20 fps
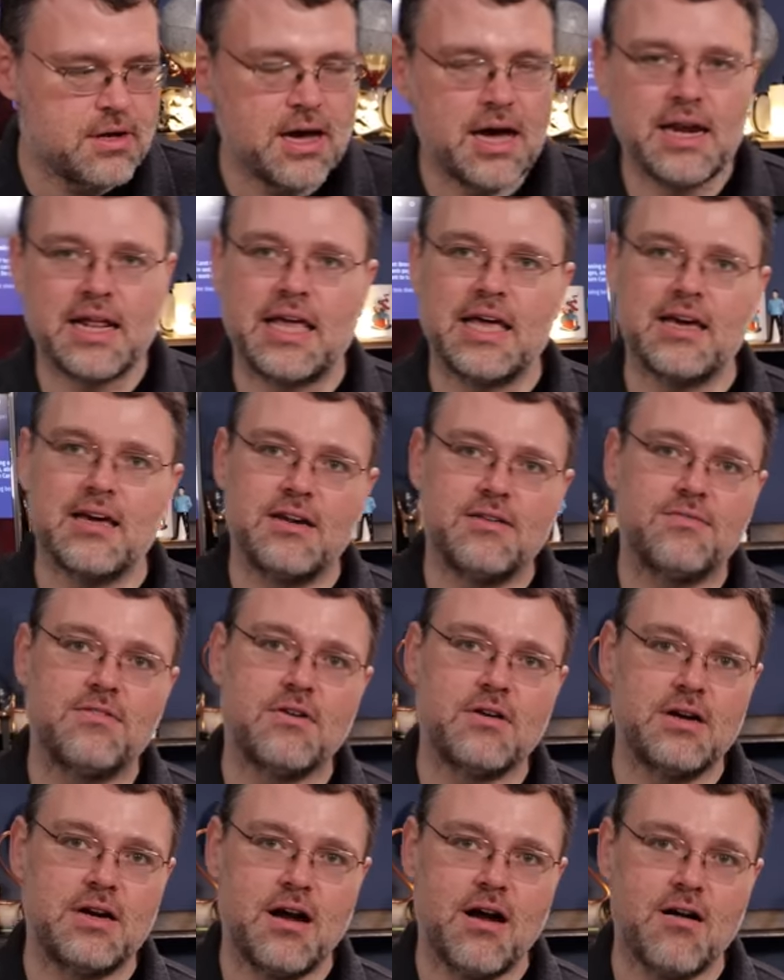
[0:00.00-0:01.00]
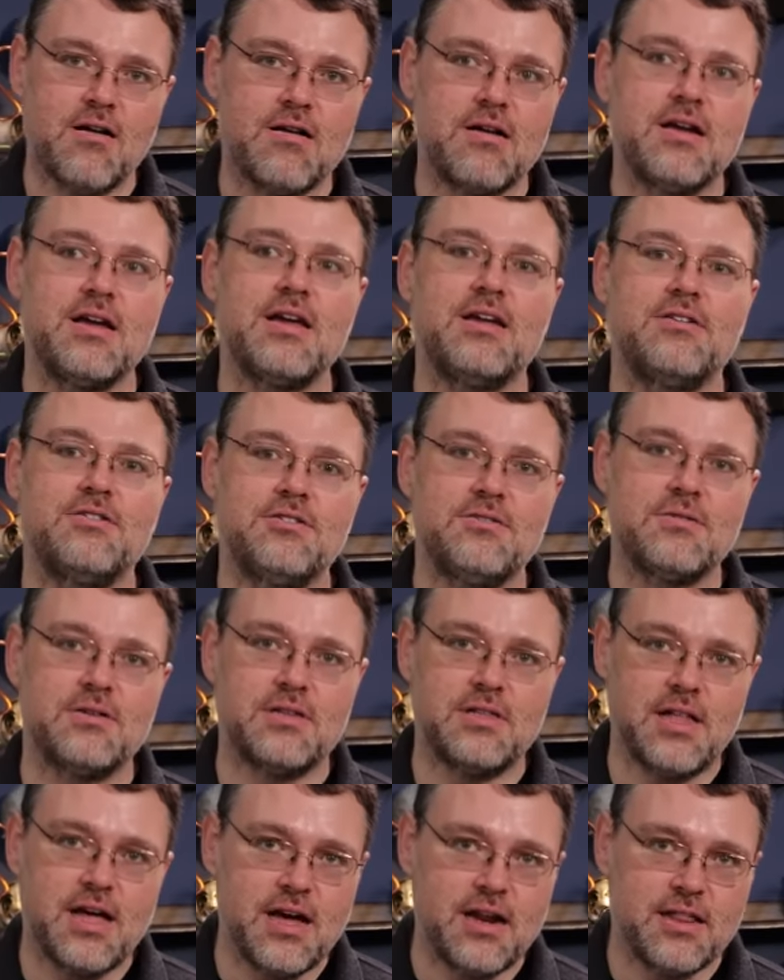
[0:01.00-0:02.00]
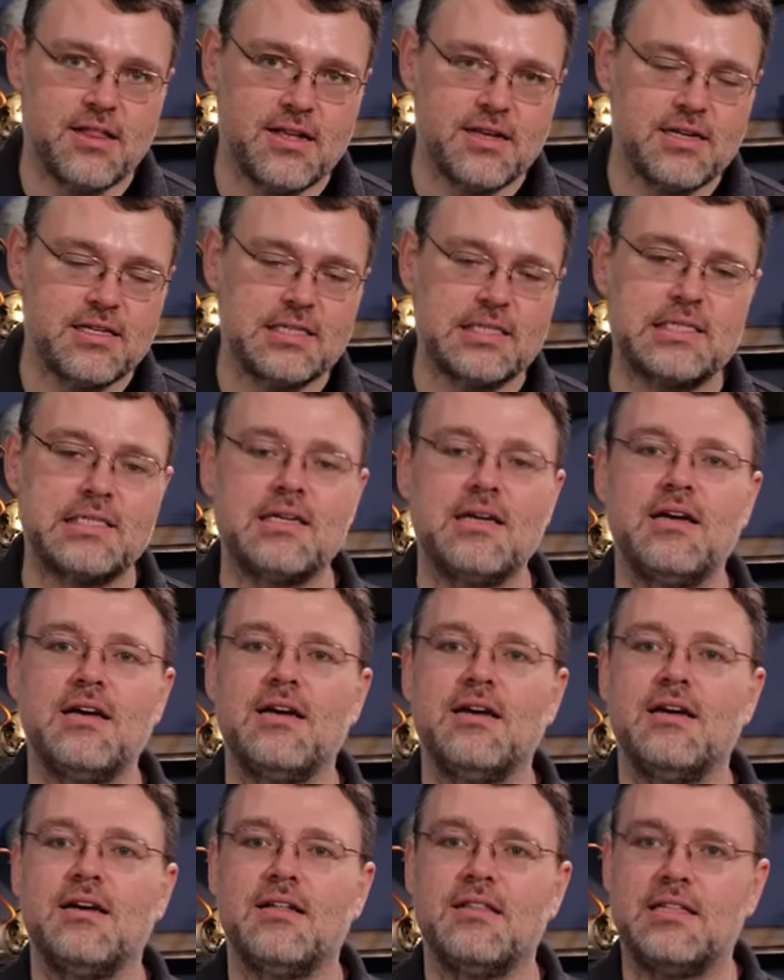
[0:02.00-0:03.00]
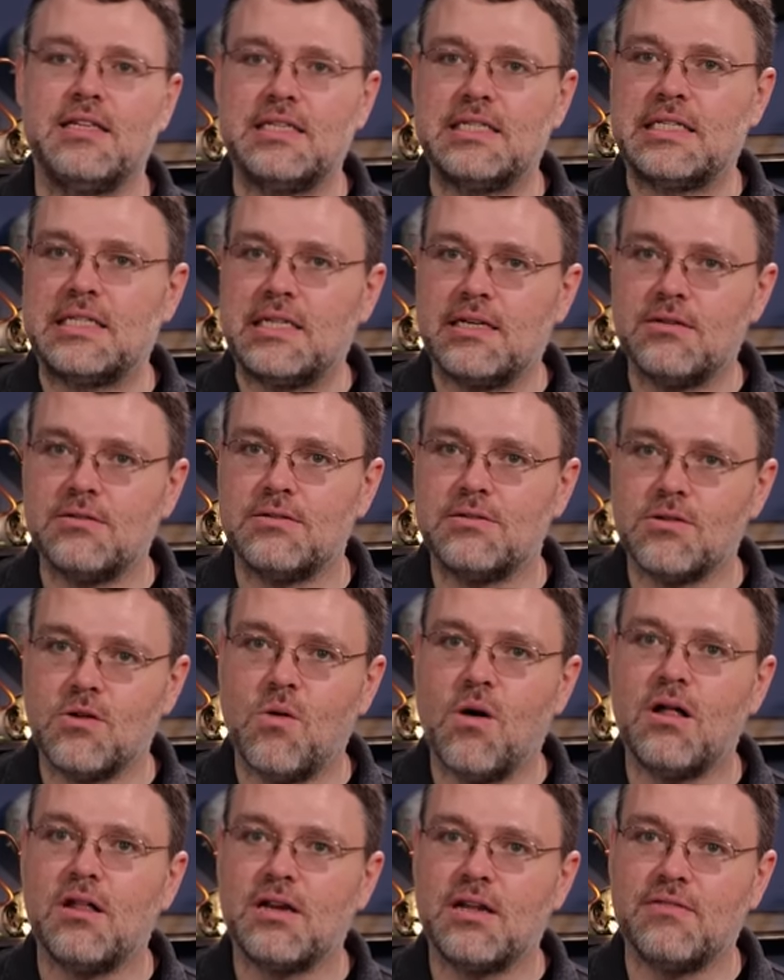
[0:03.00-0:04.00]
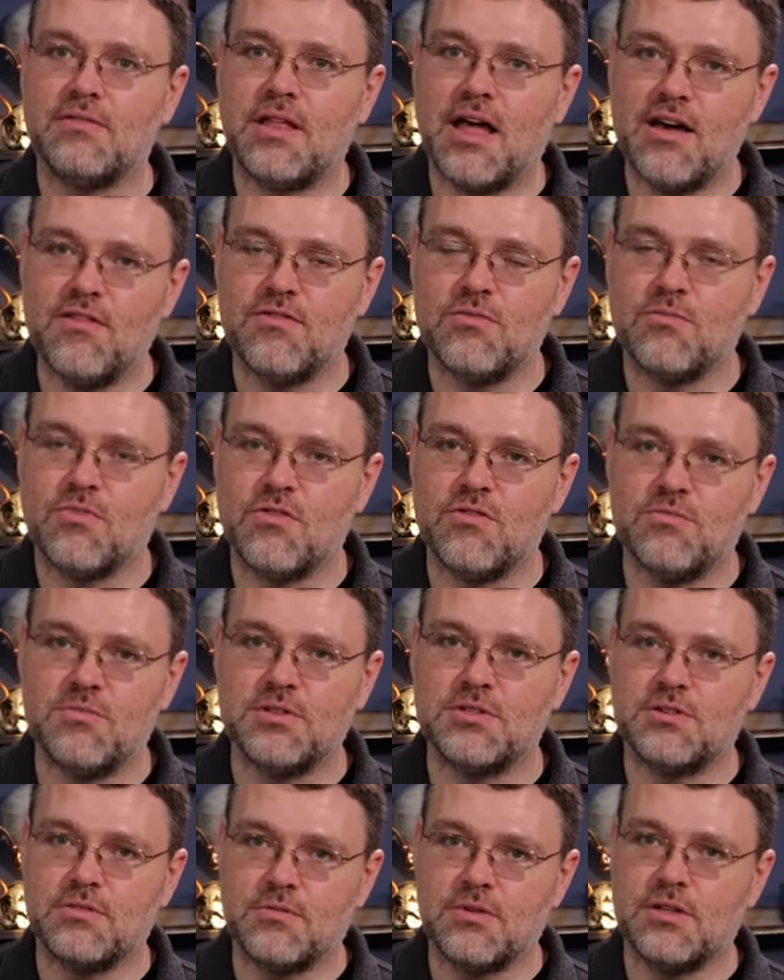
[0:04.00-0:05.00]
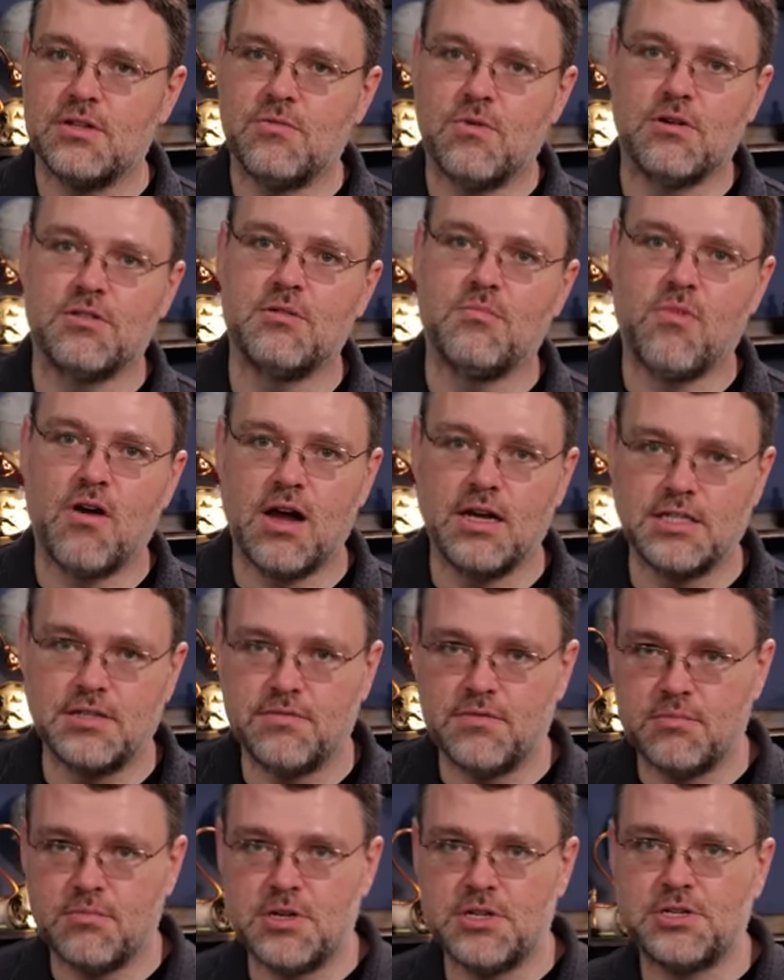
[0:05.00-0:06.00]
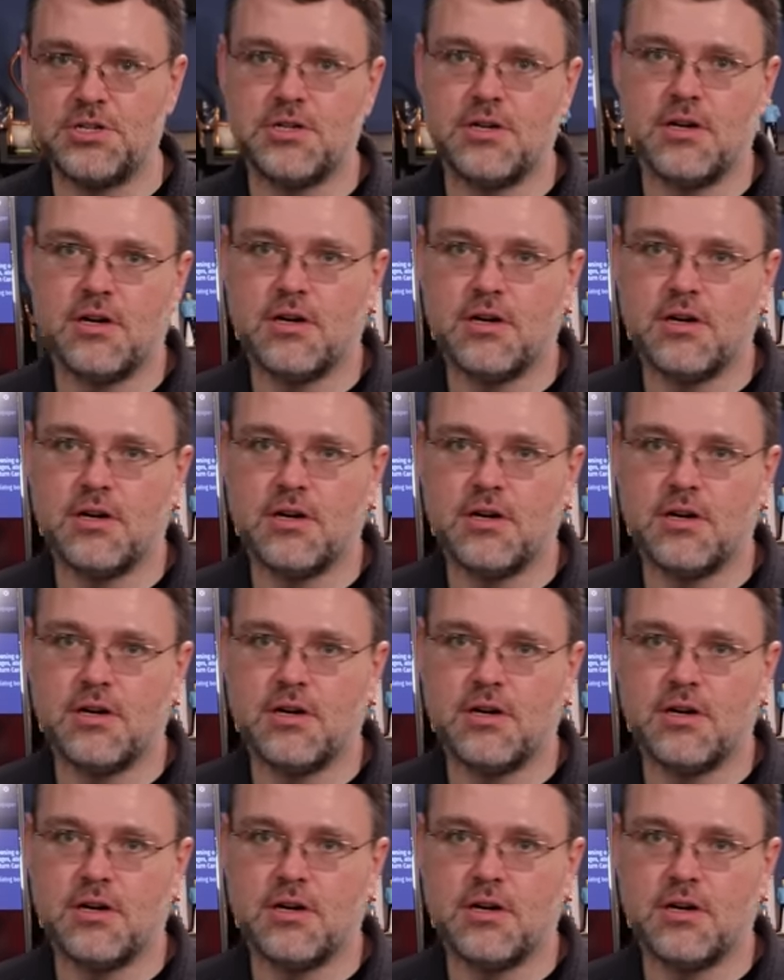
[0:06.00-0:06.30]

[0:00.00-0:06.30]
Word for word: And again, if you're in a hurry and you're doing a lot of these, these little quality of life improvements are really worth the price of admission